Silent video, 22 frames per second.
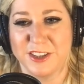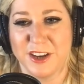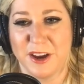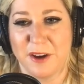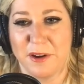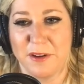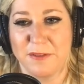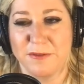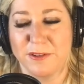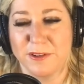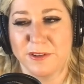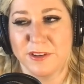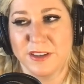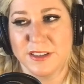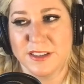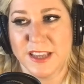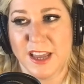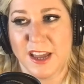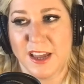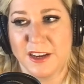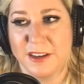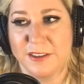However, it's
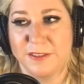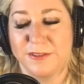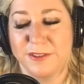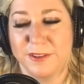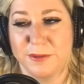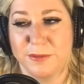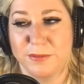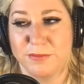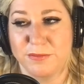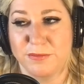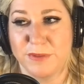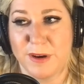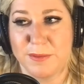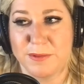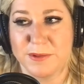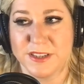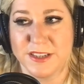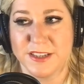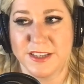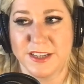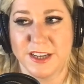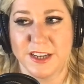kind of a
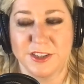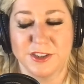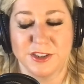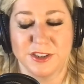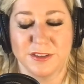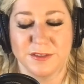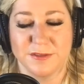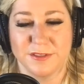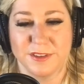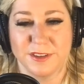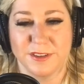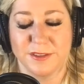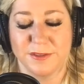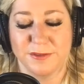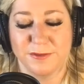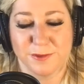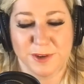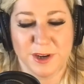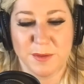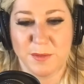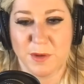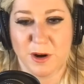representation of the
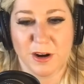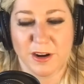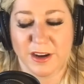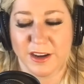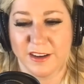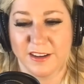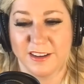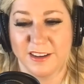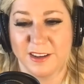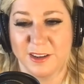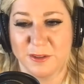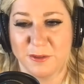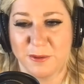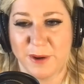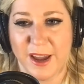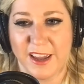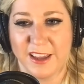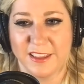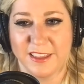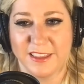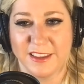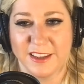free market in a
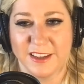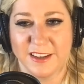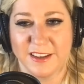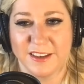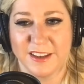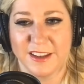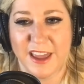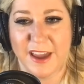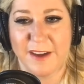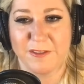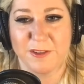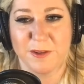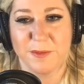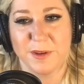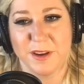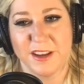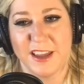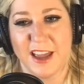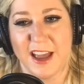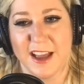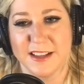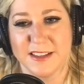way that
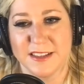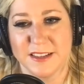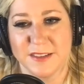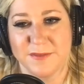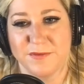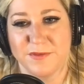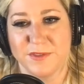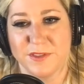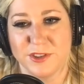everybody has a